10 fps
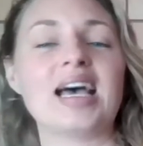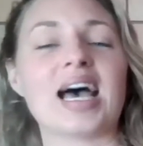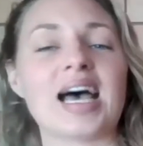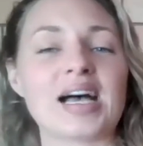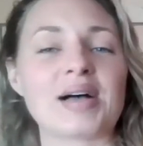
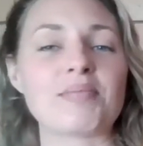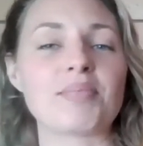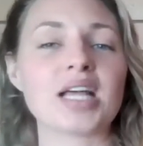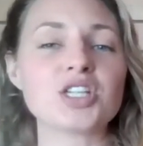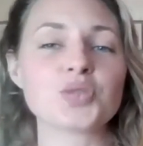
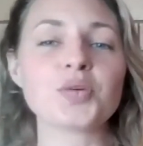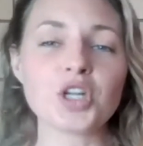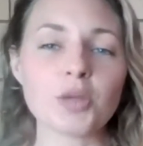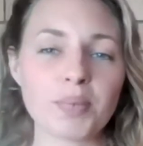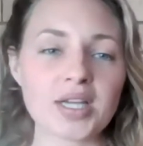But I just want you
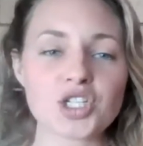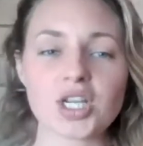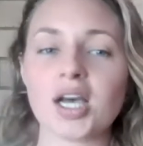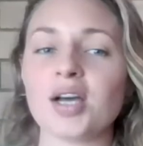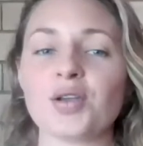to
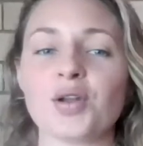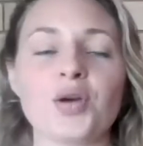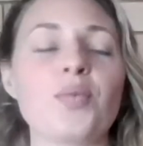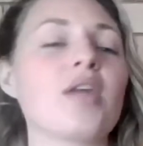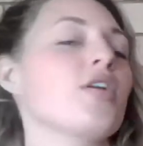picture,
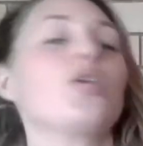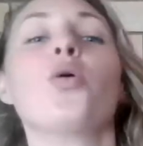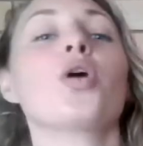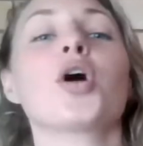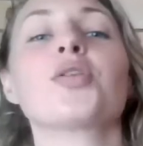whether
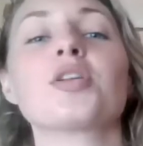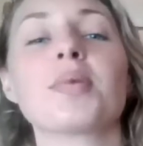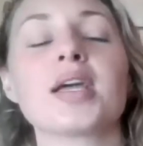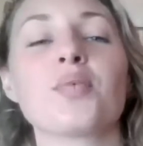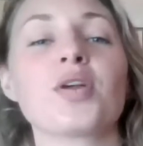you're going to
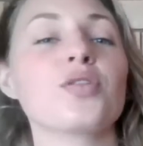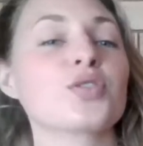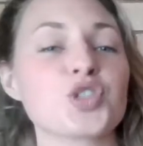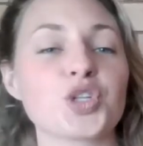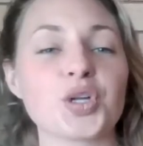be with your
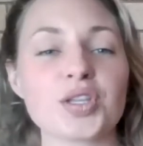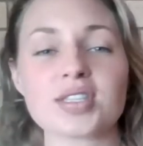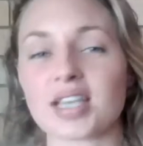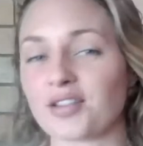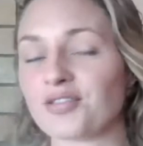
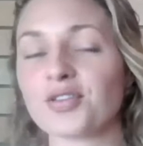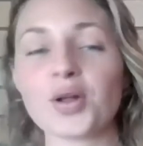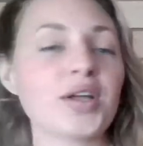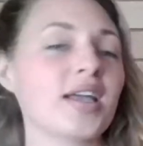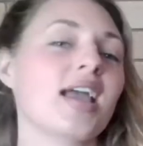students, like
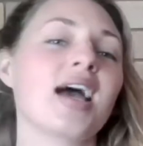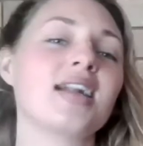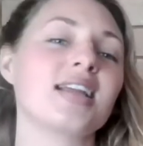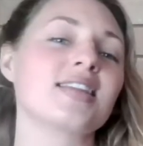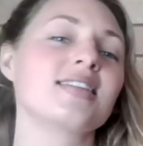frolicking
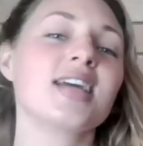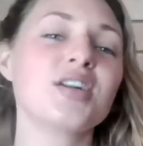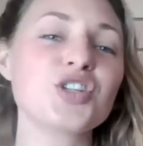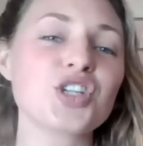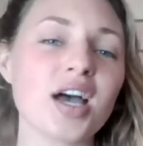out in the
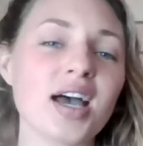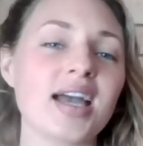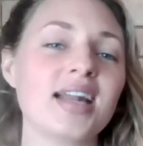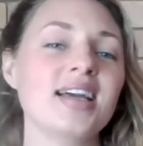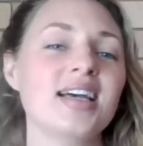
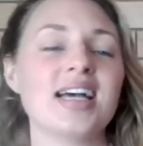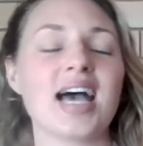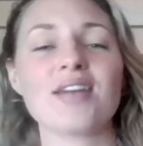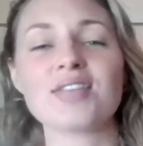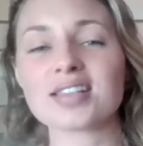sunshine,
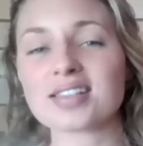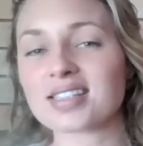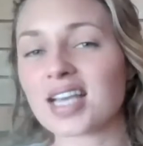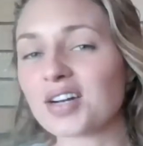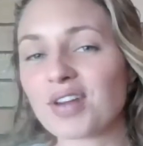having
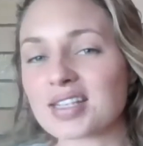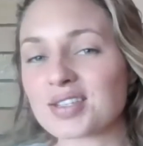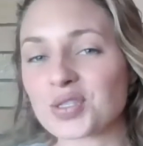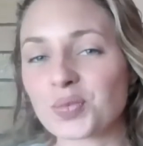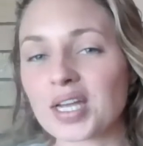
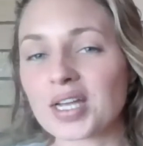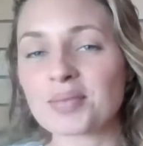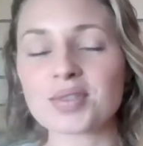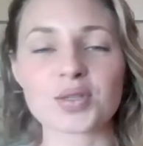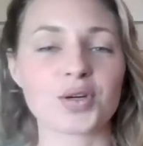sunrise
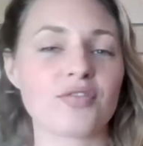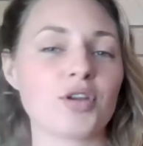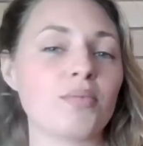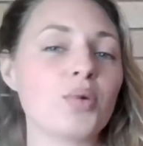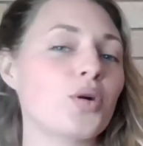swims, or if
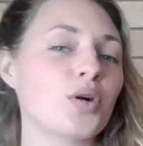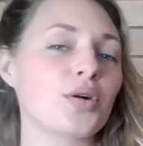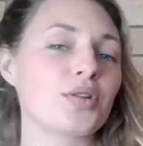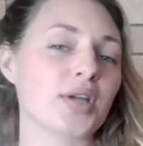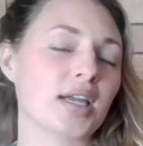you're
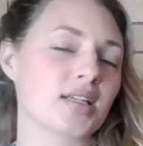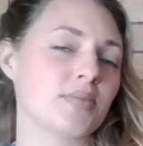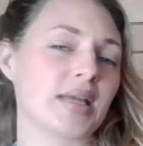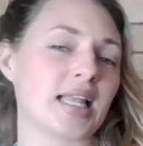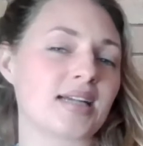more looking to
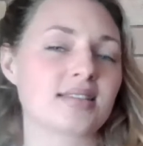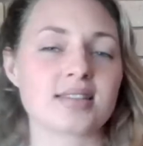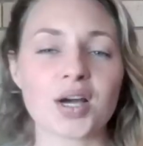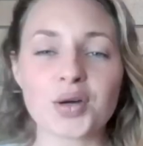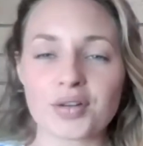be like
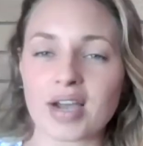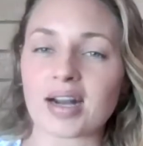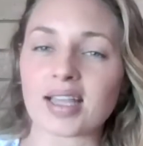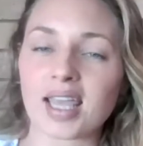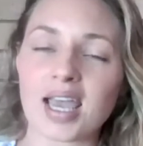snuggled
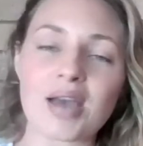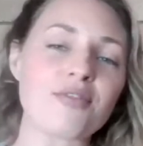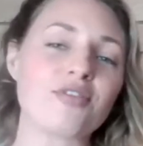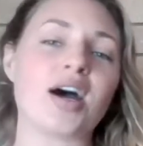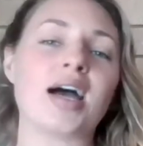around a
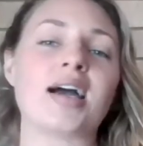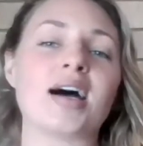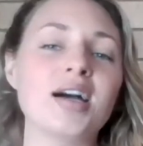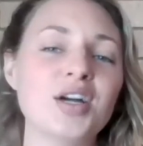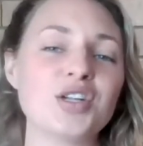
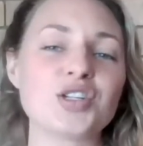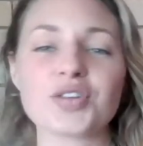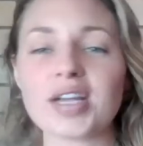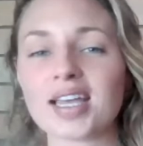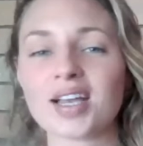campfire,
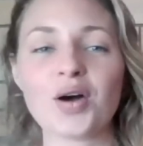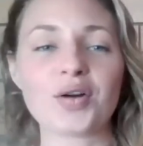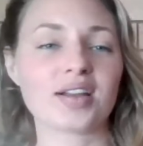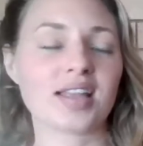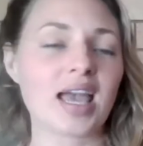drinking hot
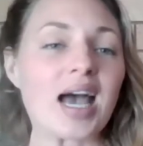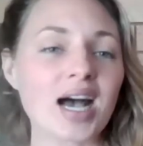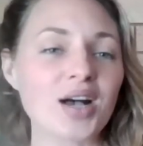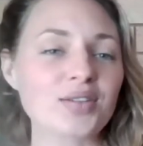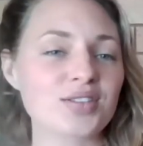
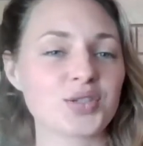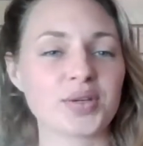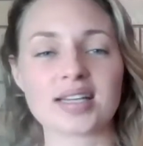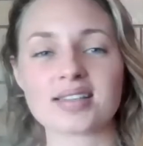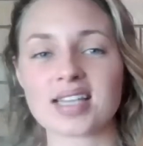cacaos,
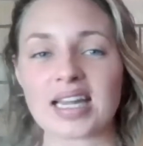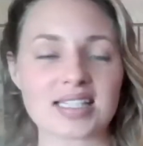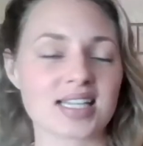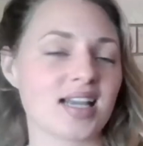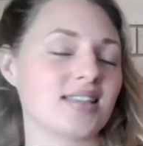doing ecstatic
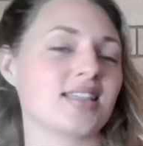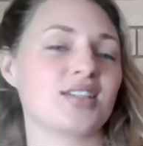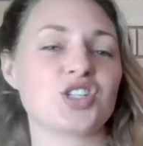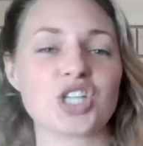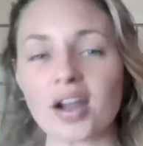
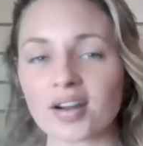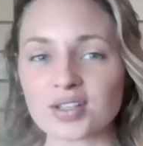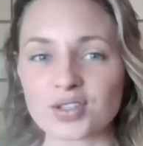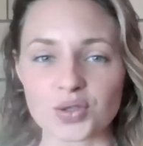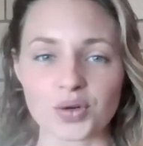dances, sharing
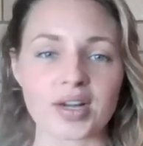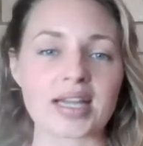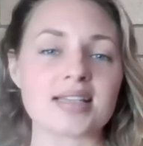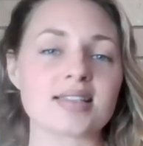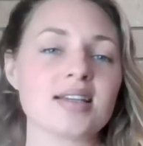
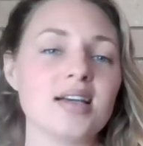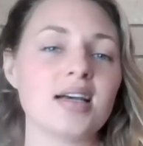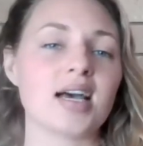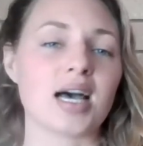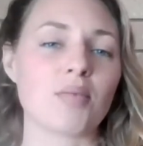stories.
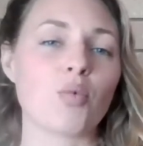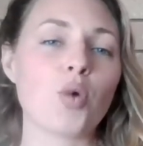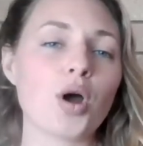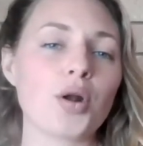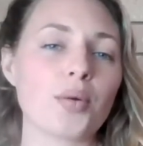
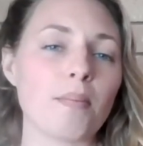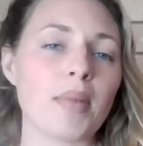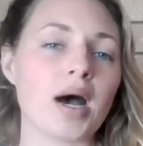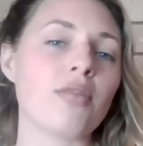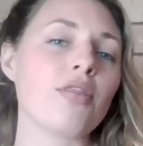What
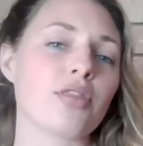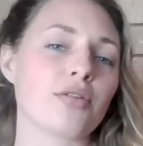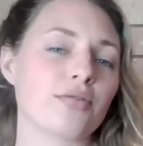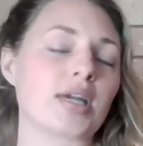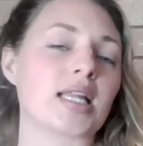month
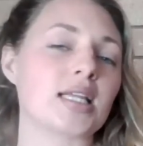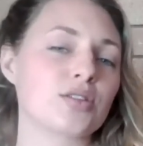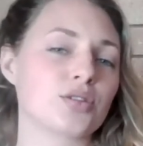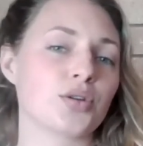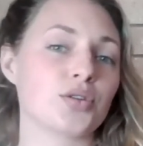really
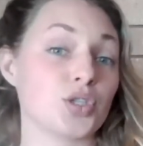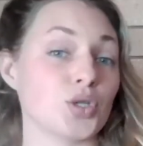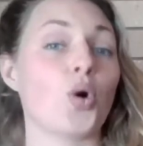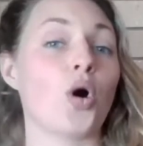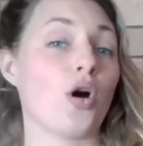suits
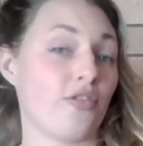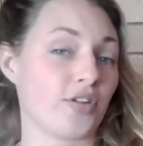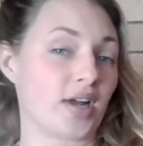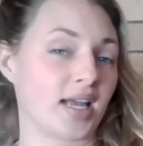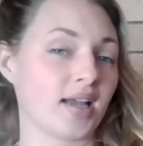your
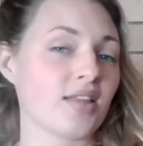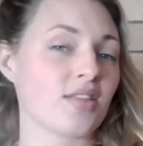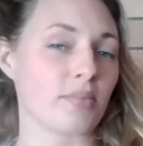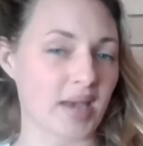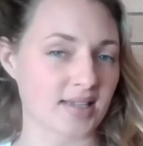offering
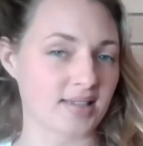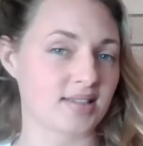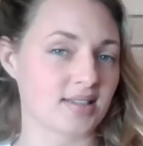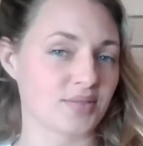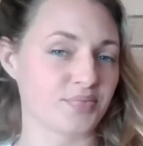the
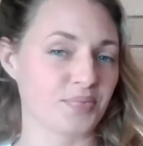best?